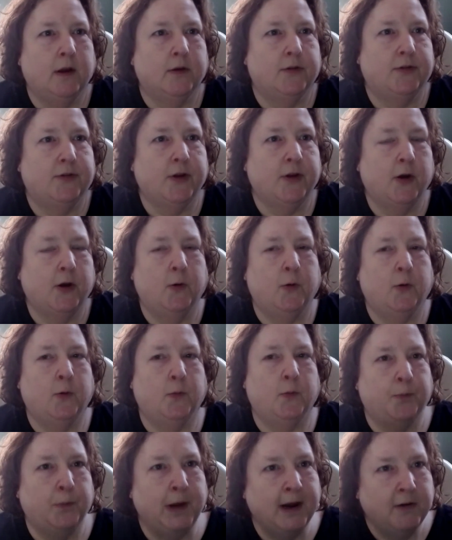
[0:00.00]

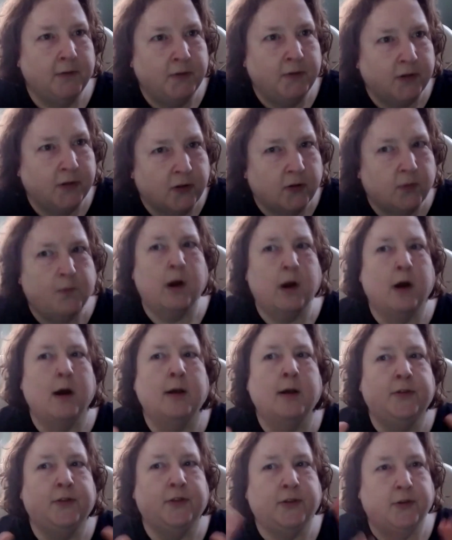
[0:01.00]
So, in
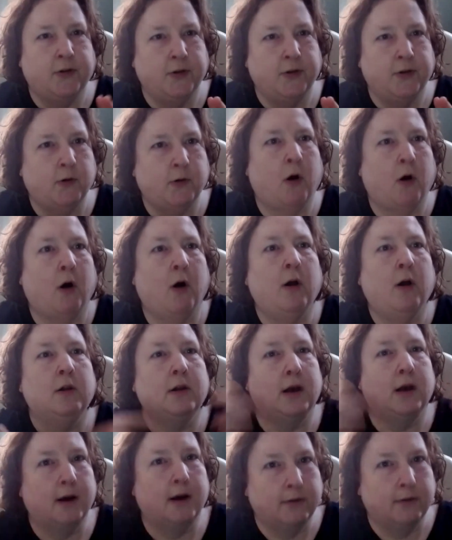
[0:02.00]
response to
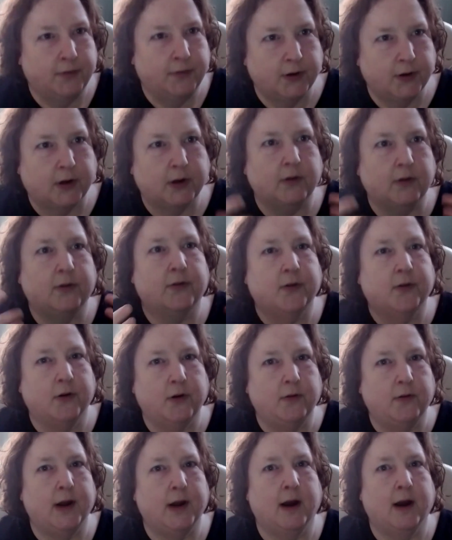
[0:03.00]
all of the
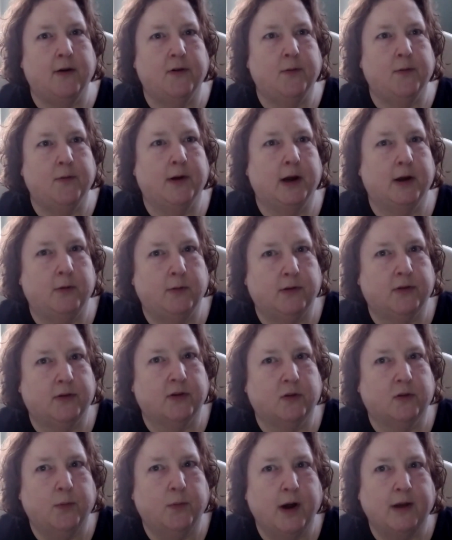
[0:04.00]
concern that everybody was
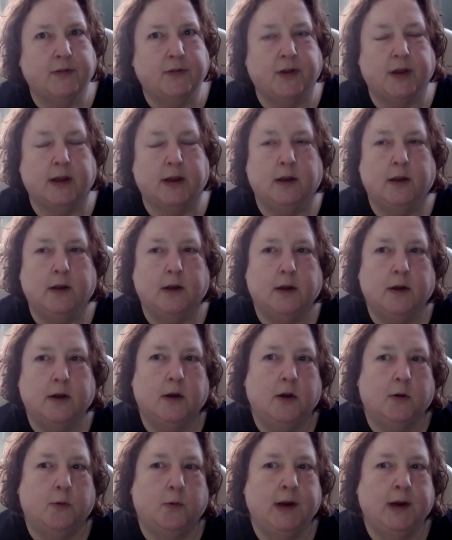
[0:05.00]
expressing,
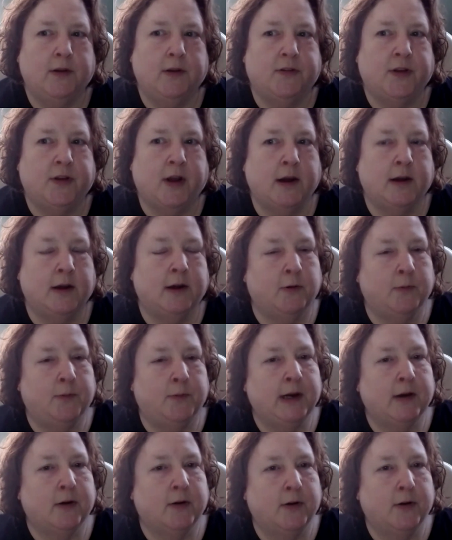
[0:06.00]
we decided it would
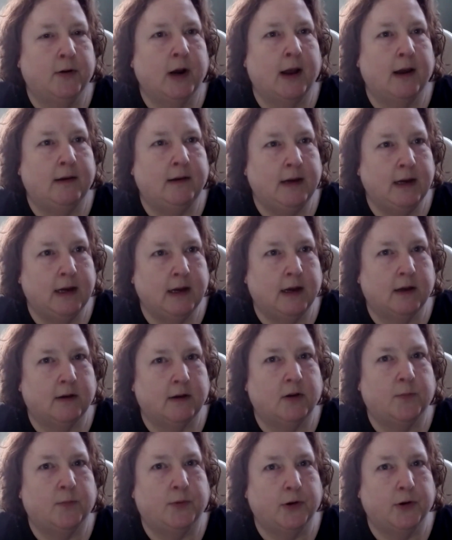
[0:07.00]
be a good
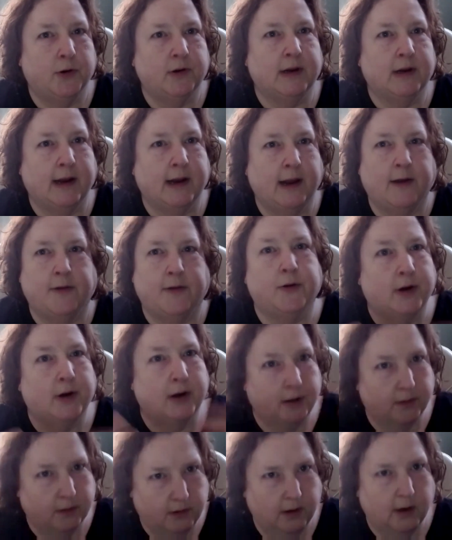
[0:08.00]
idea to put
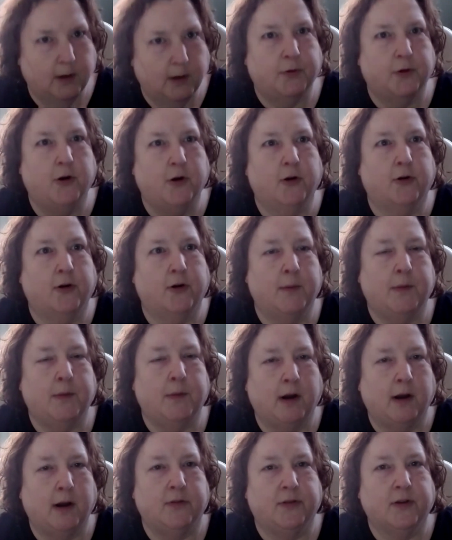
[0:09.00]
together a program
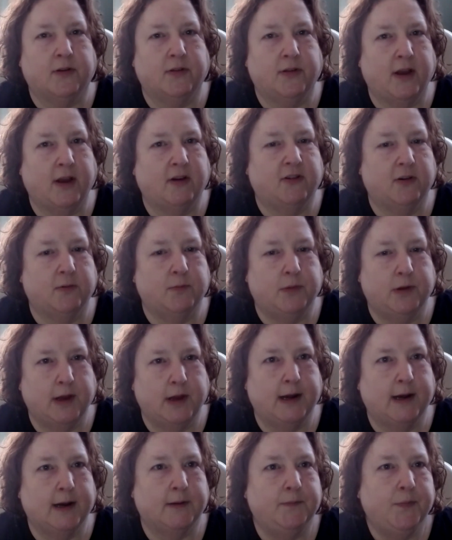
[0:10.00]
on succession
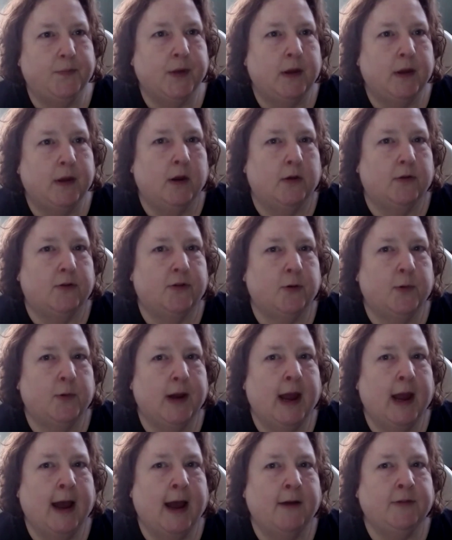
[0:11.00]
planning. So,
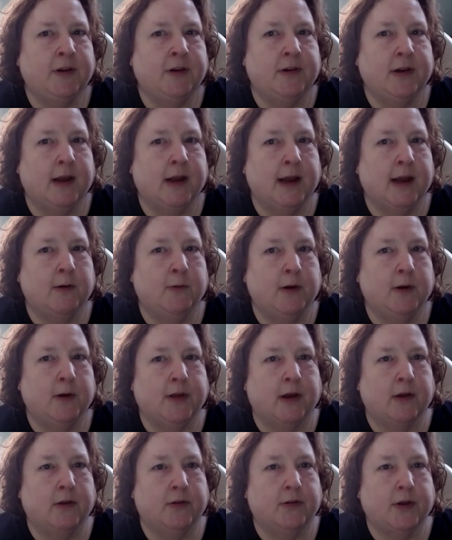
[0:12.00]
we have today
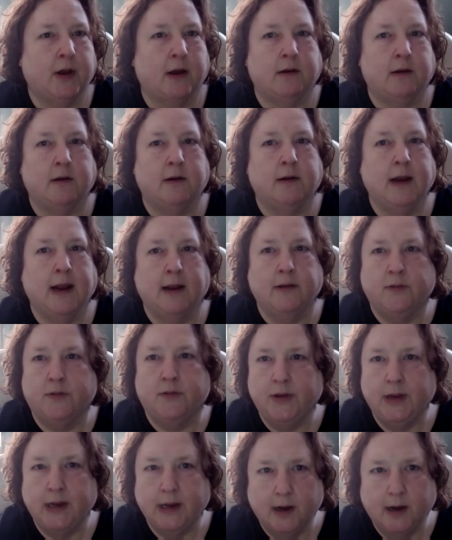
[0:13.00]
with us Dan
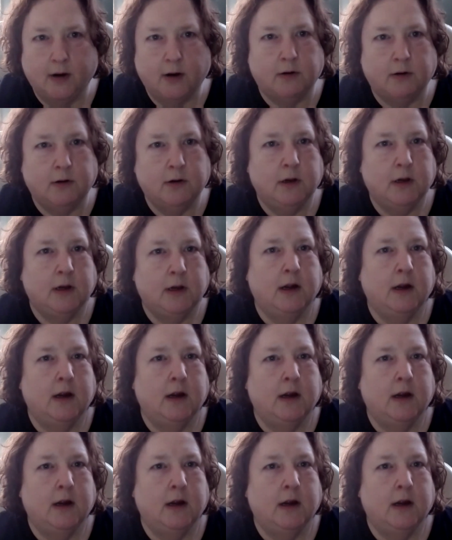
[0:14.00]
Siegel,